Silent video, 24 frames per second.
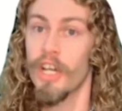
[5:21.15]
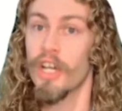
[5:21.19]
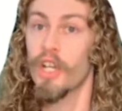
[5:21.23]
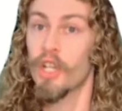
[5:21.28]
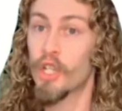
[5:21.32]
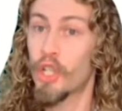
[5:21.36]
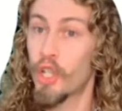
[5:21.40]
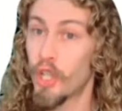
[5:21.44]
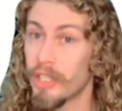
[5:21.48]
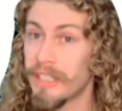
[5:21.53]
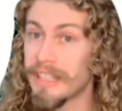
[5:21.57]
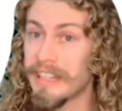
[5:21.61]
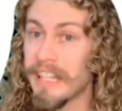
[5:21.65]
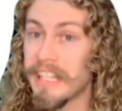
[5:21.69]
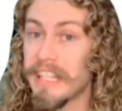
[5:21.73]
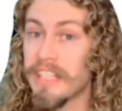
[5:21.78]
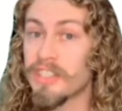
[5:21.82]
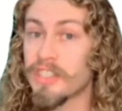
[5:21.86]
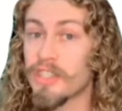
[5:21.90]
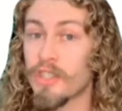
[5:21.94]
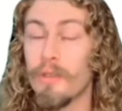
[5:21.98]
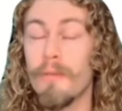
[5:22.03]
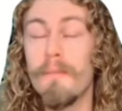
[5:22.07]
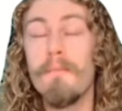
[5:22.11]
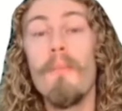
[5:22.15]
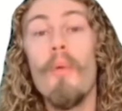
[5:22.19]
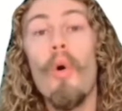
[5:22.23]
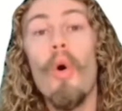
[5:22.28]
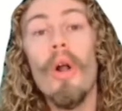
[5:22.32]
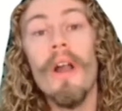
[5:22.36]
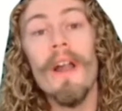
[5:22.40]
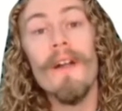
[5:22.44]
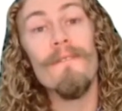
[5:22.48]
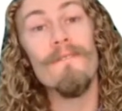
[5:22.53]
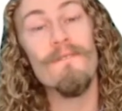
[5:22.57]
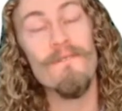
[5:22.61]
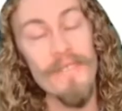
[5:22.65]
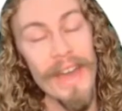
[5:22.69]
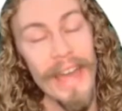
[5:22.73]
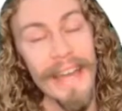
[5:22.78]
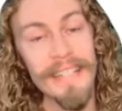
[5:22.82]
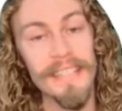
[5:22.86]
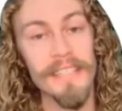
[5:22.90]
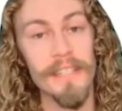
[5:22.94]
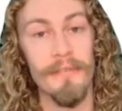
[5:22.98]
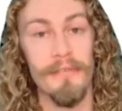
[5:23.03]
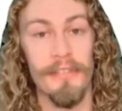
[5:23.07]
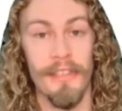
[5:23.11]
could lead to more
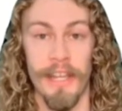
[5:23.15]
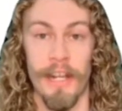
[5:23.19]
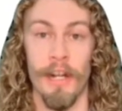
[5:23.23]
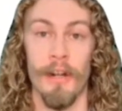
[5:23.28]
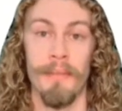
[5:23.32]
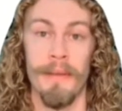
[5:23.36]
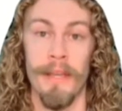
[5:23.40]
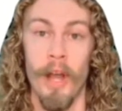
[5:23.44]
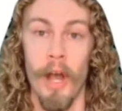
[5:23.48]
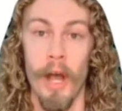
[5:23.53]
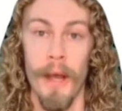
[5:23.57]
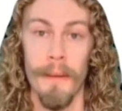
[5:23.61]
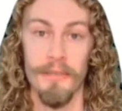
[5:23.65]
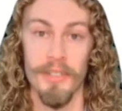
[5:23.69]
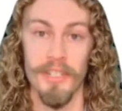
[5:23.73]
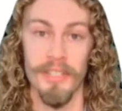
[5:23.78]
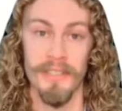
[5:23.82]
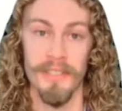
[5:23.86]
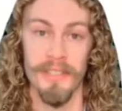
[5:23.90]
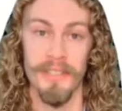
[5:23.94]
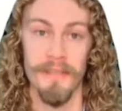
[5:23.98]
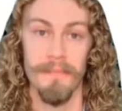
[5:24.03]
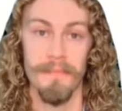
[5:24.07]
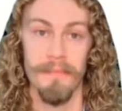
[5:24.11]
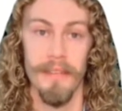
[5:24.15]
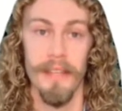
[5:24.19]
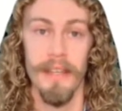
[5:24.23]
effective therapy options.